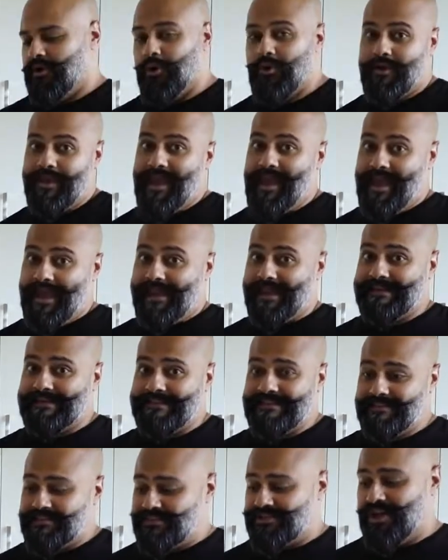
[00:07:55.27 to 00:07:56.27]
Okay,
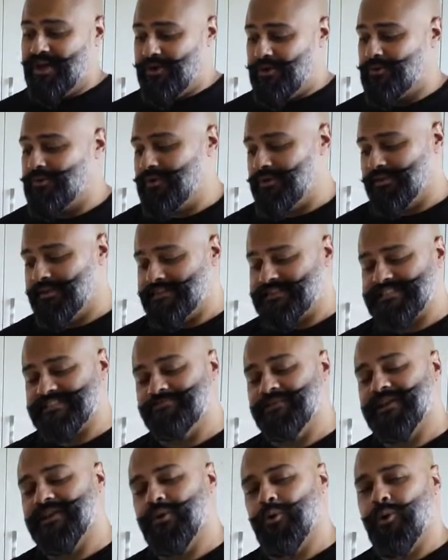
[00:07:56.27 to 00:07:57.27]
so this has
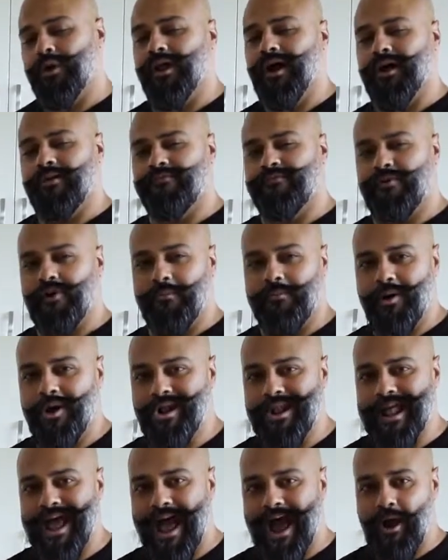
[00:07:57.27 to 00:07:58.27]
been going on for about
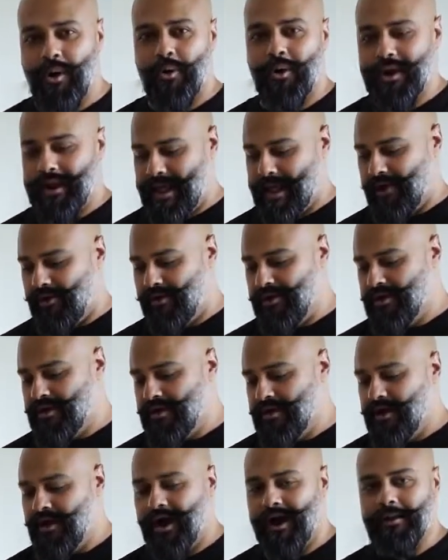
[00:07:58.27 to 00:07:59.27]
an hour now
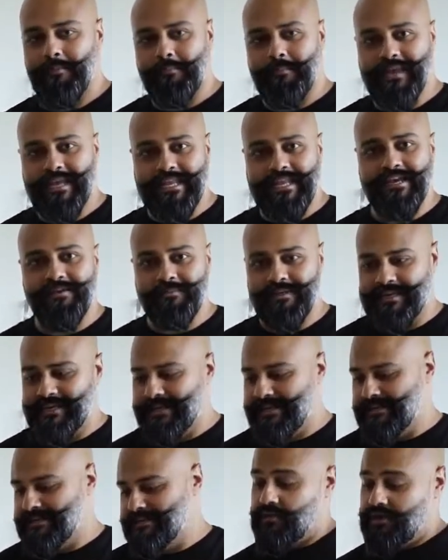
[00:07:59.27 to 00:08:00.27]
on medium
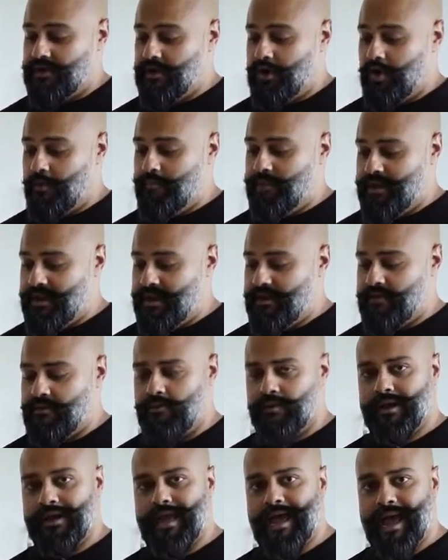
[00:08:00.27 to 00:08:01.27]
heat. We're gonna open it,
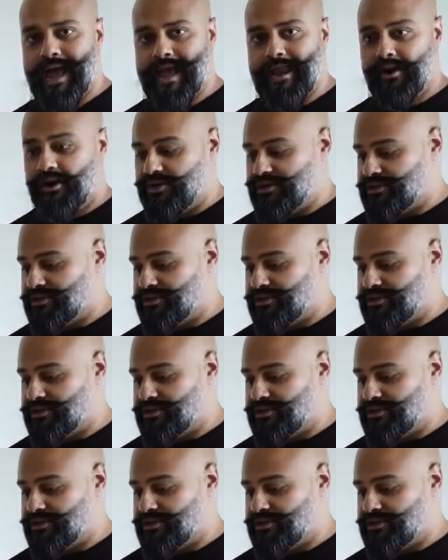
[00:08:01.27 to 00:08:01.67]
we're gonna add our